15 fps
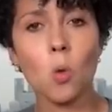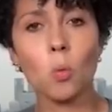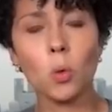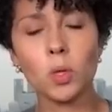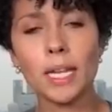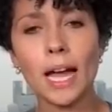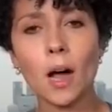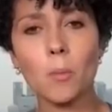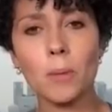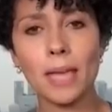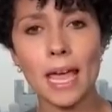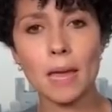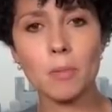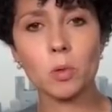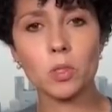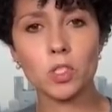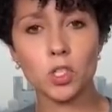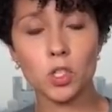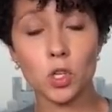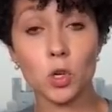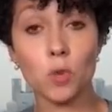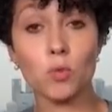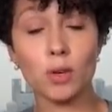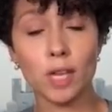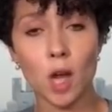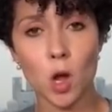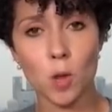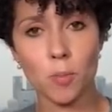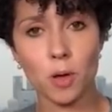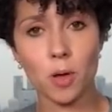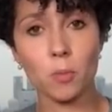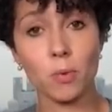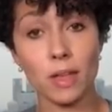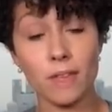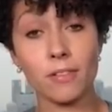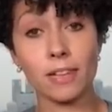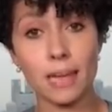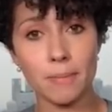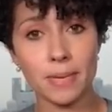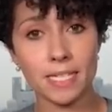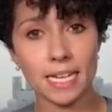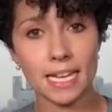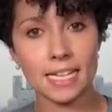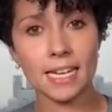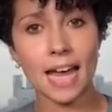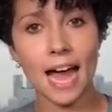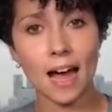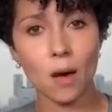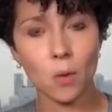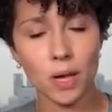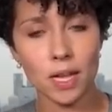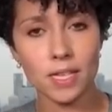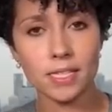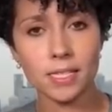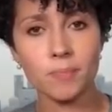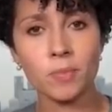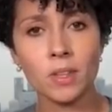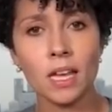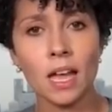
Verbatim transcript: will now be able to reopen with limited hours.